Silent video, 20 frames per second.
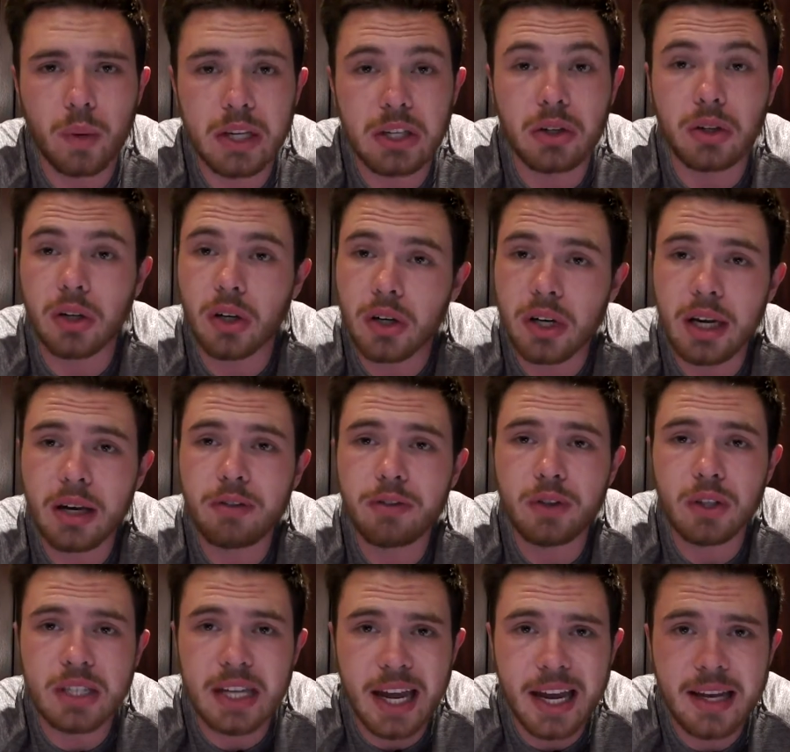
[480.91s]
when you're looking
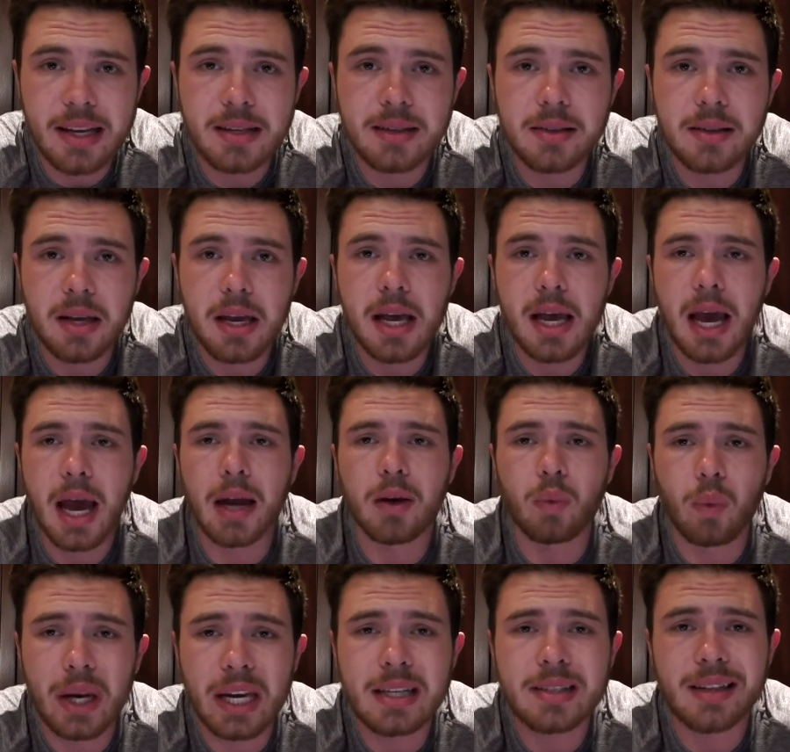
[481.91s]
for days and
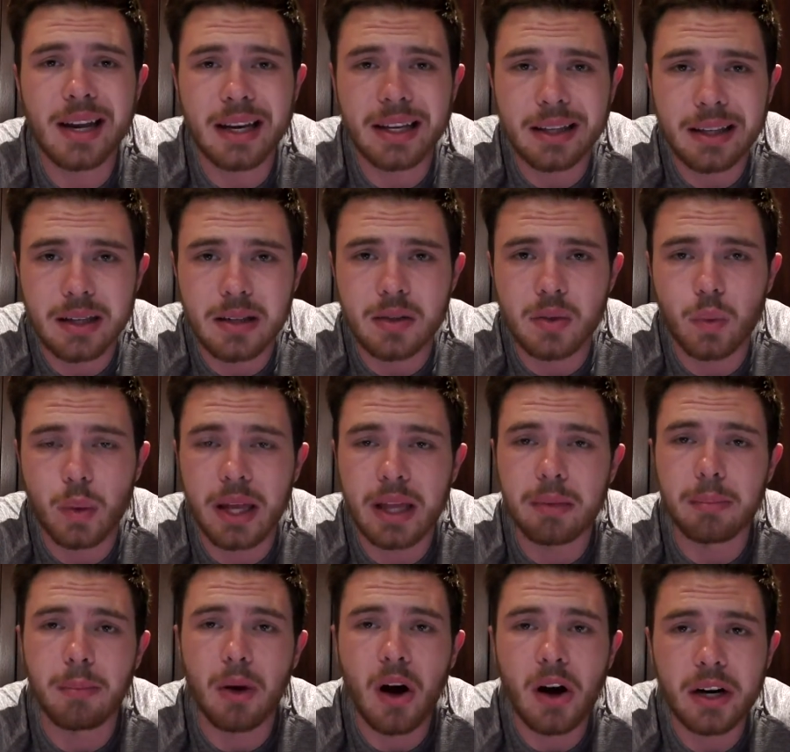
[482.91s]
weeks like this where the
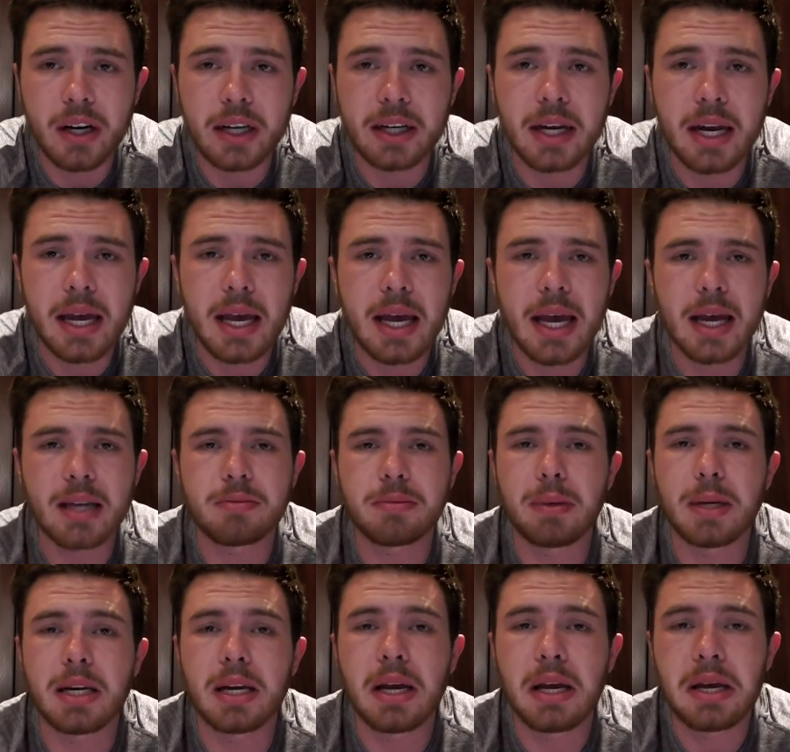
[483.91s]
market has
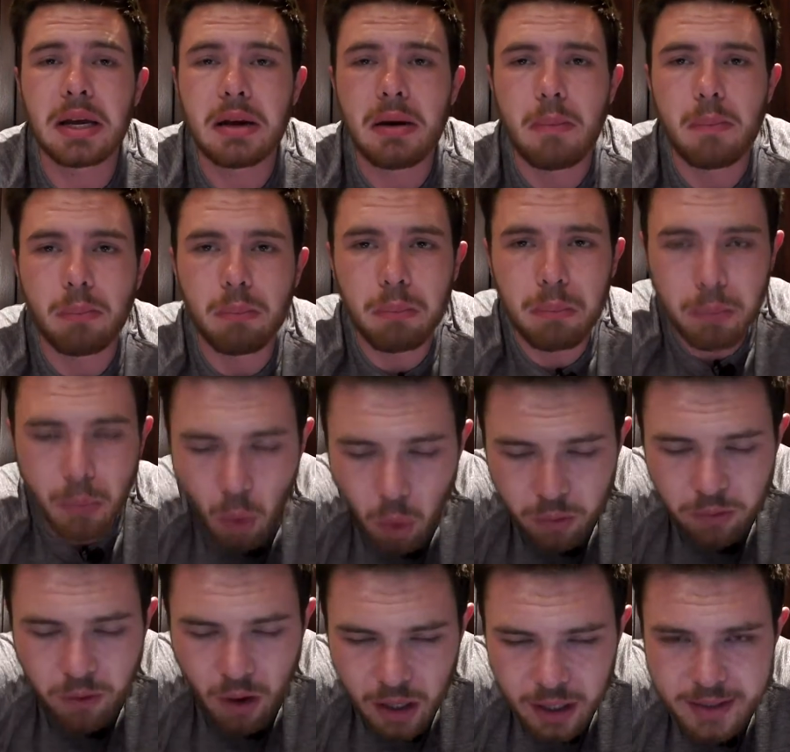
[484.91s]
been more
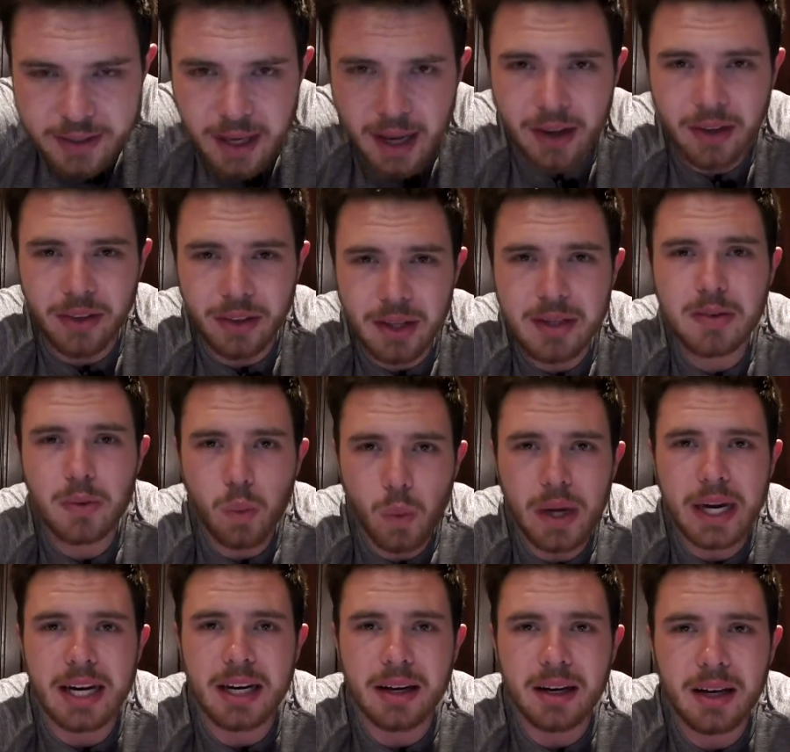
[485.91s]
volatile this
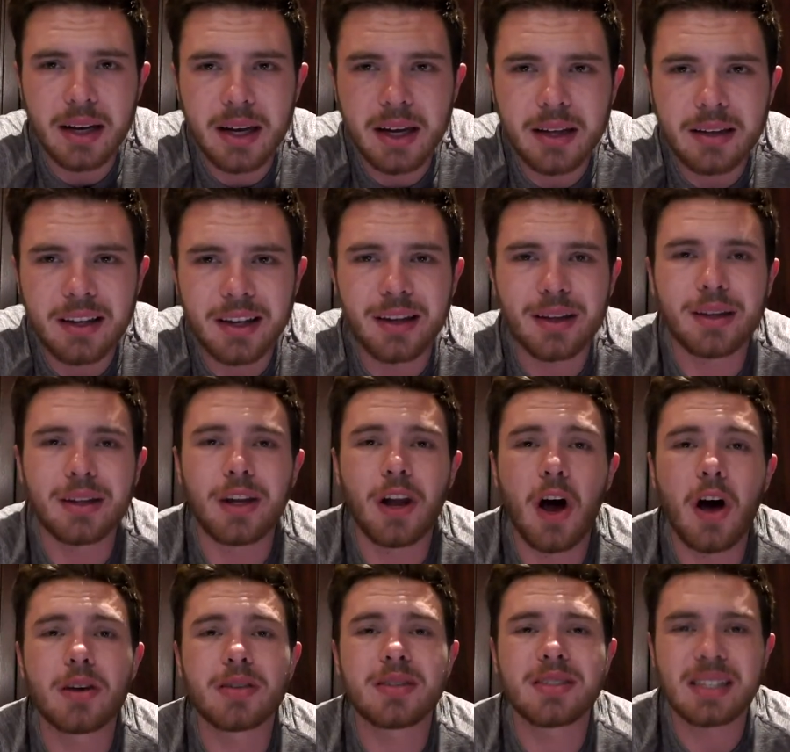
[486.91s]
week than in the
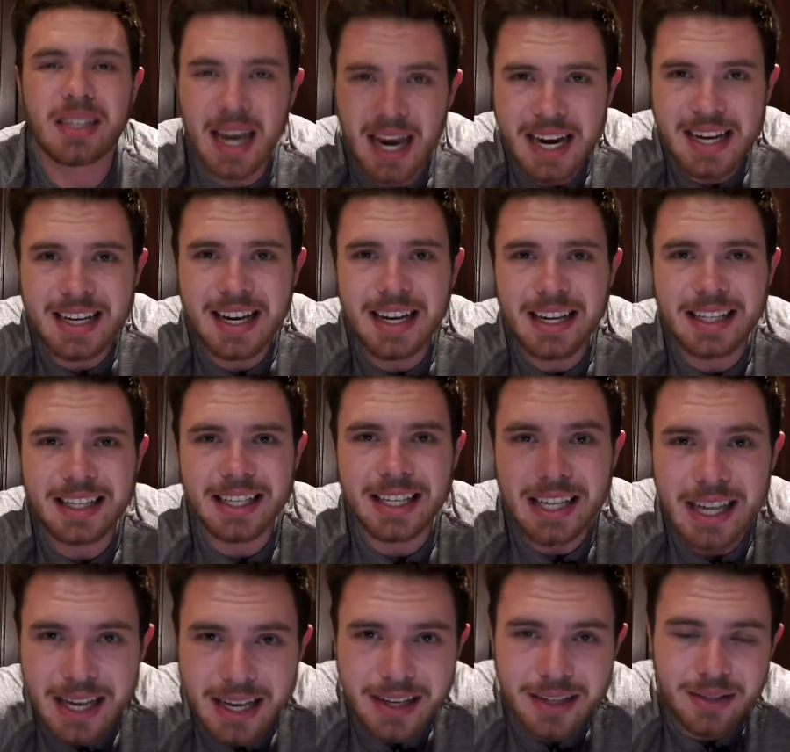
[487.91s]
last 10
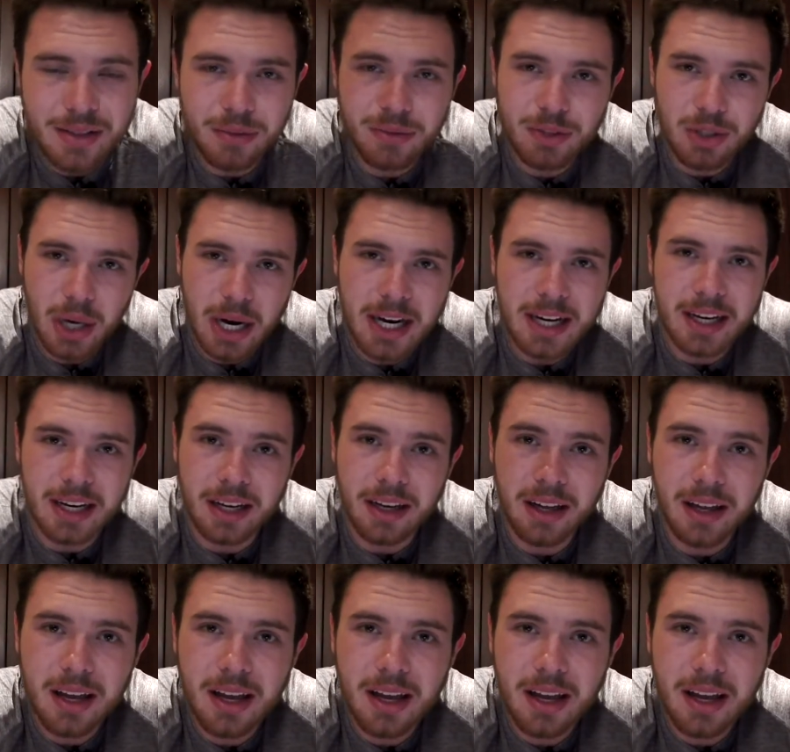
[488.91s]
years of trading.